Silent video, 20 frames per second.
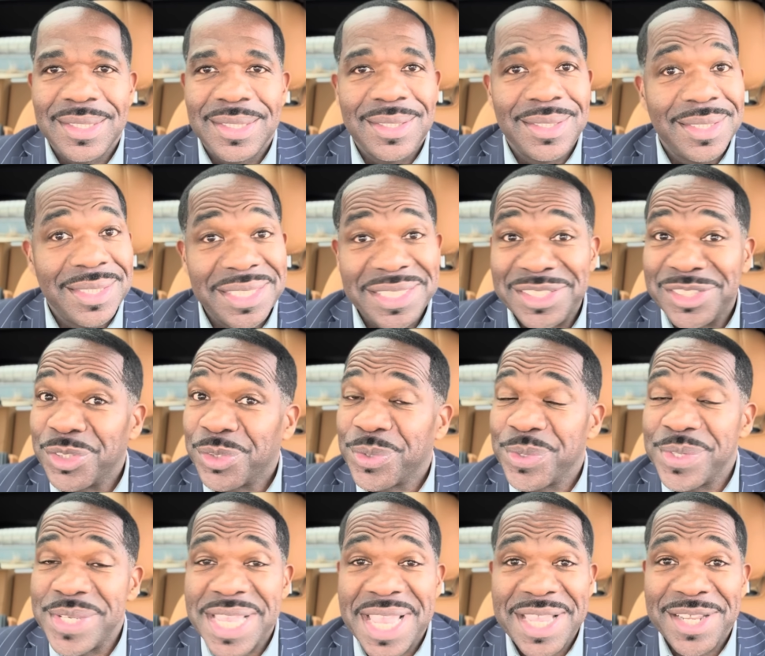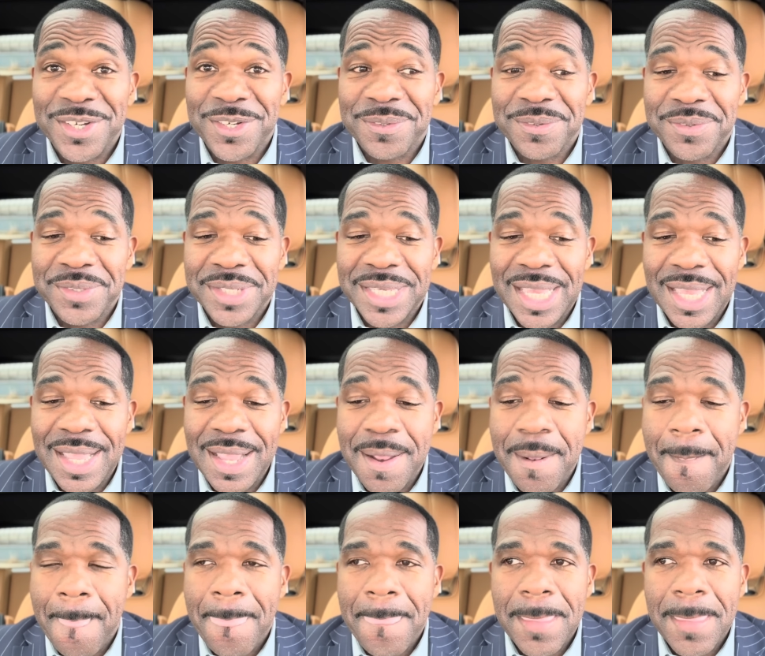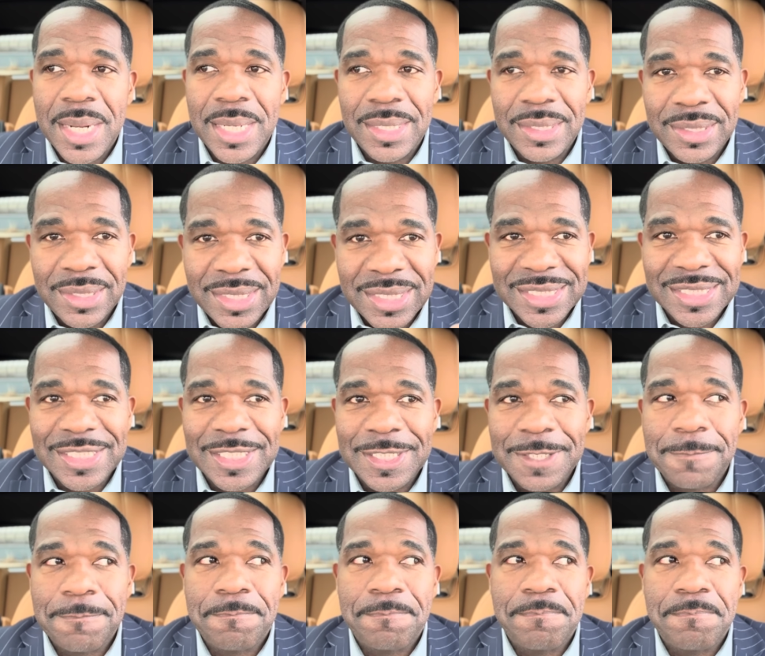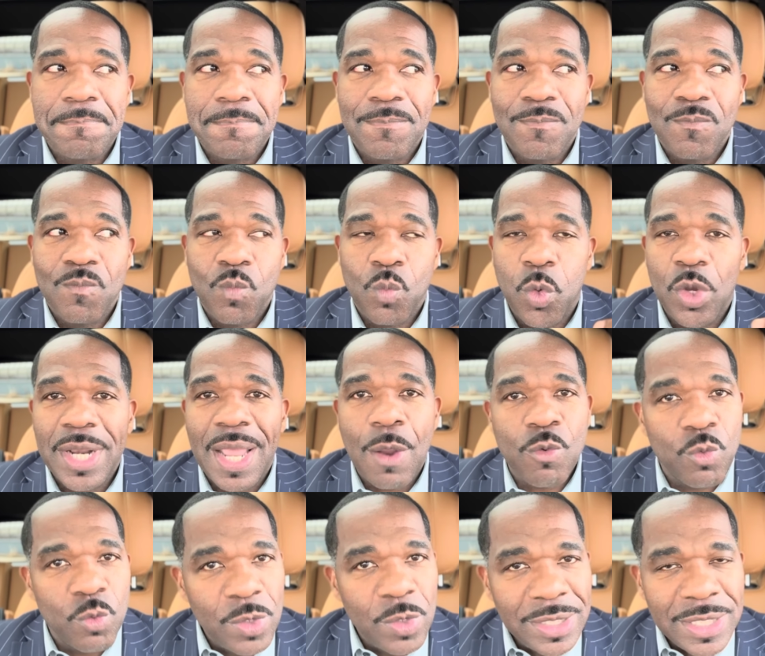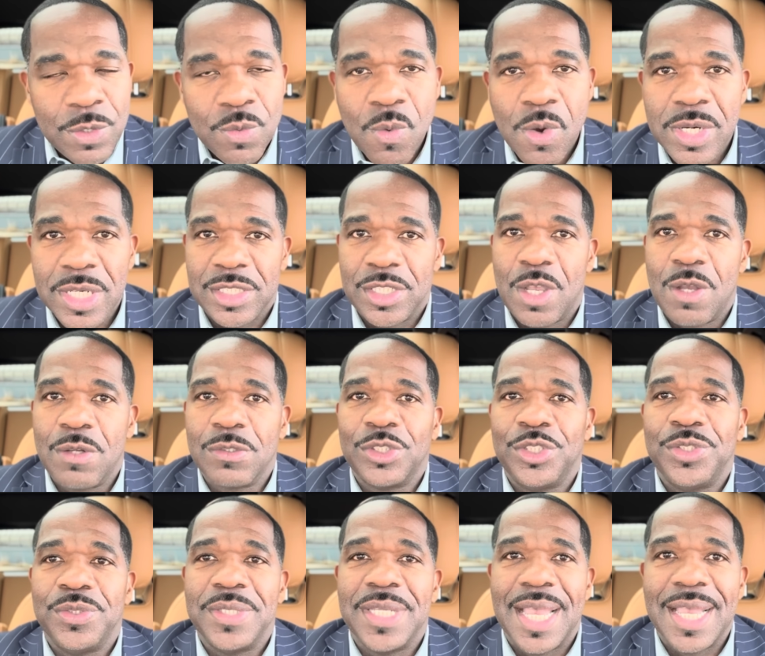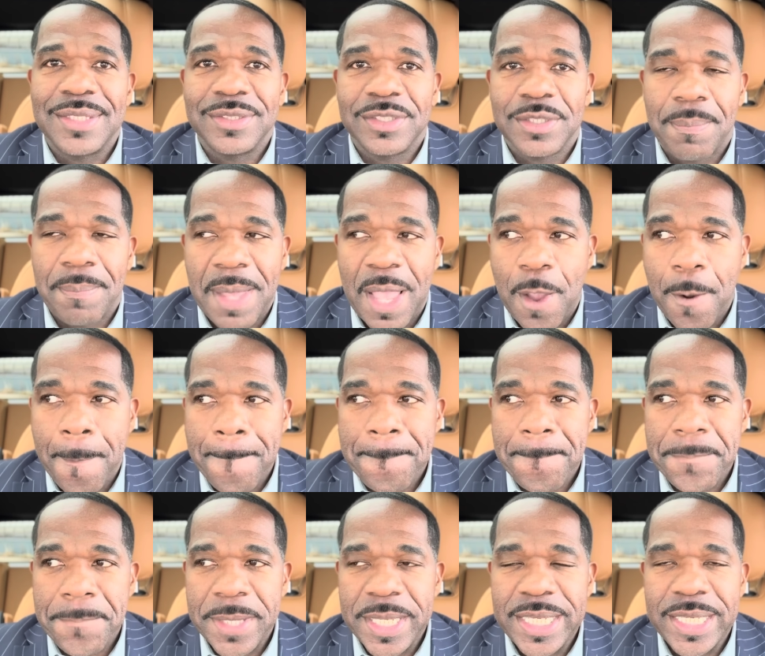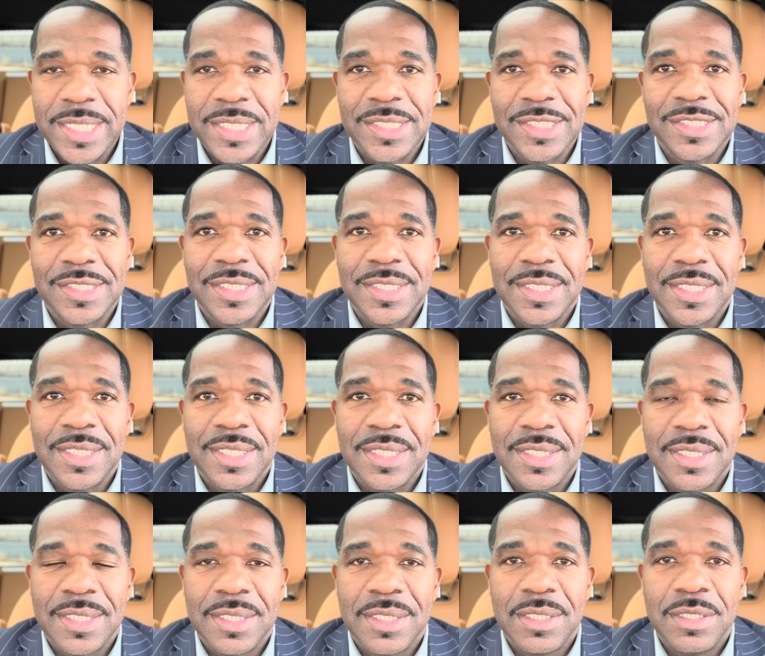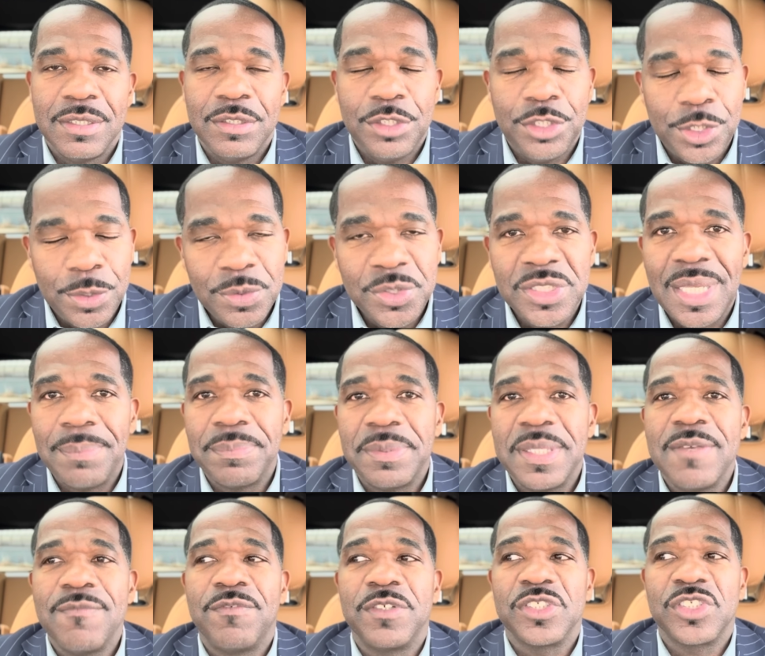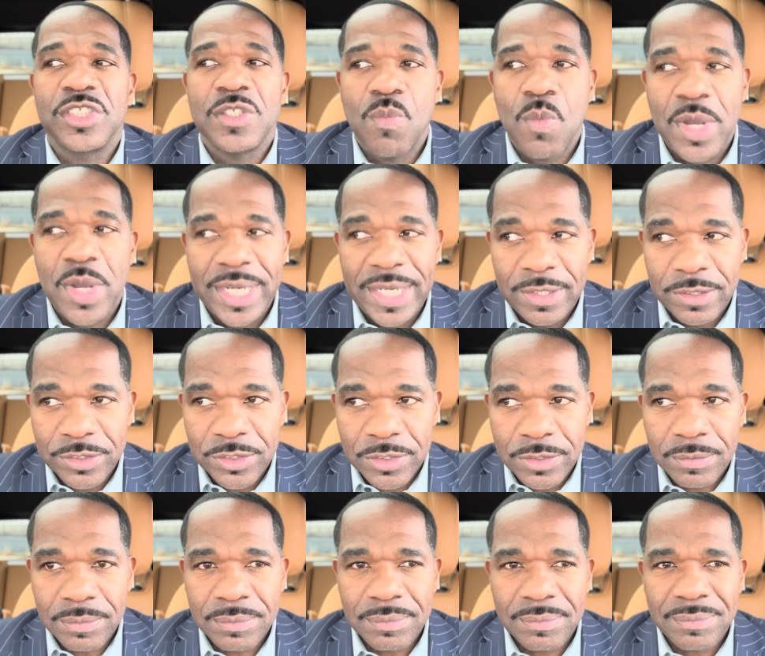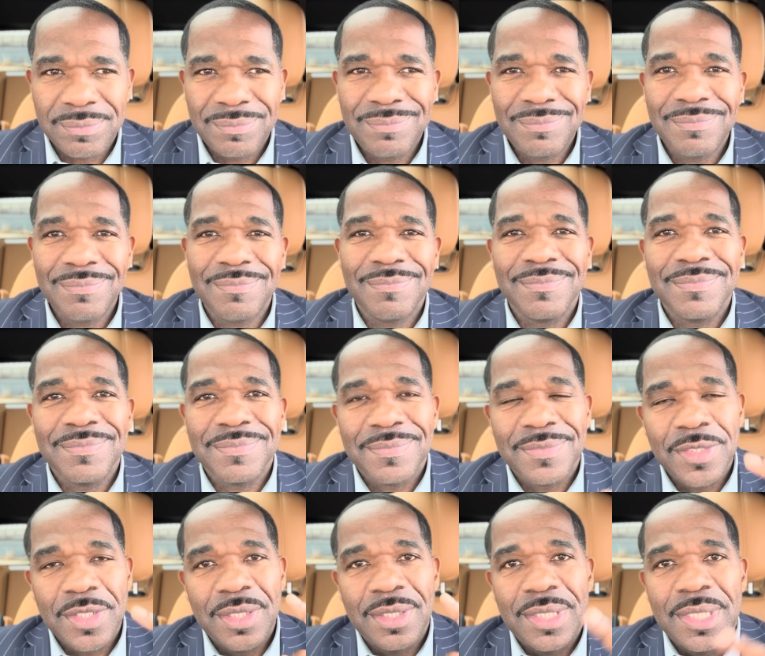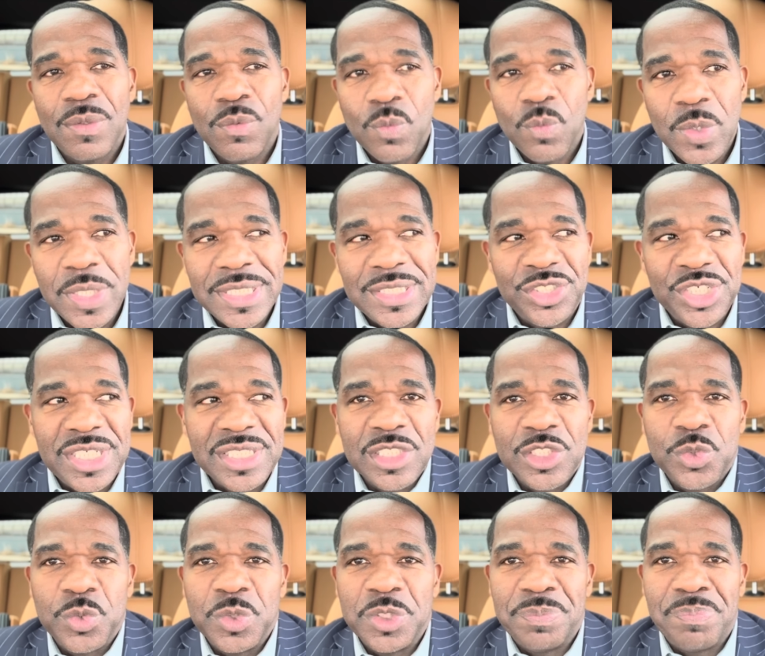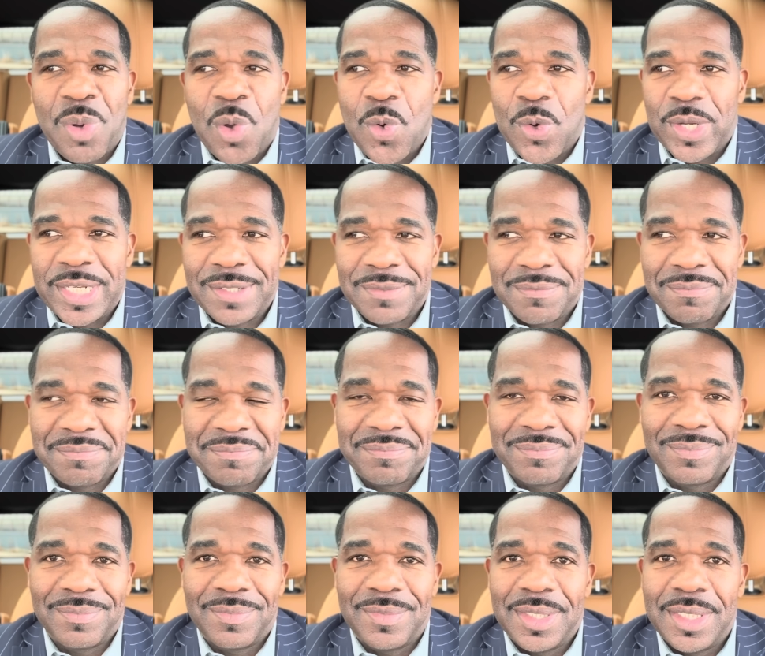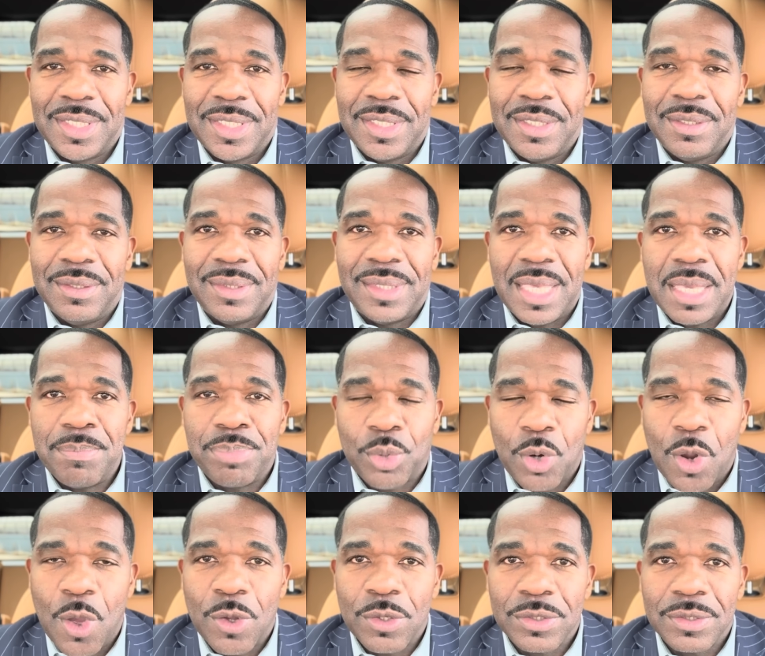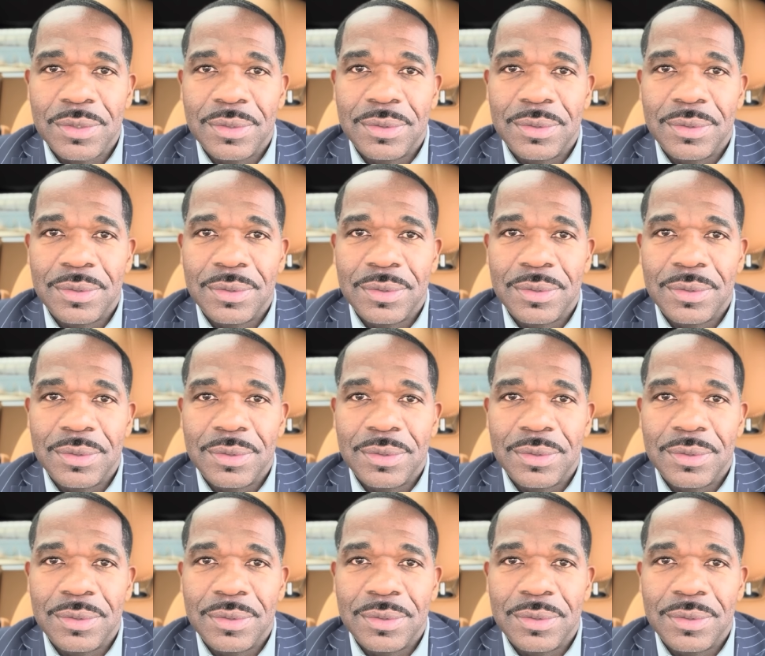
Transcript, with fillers: he's the creator. Okay. Listen, what I really want to talk to you guys about is do something for someone else. When Jesus was born, they brought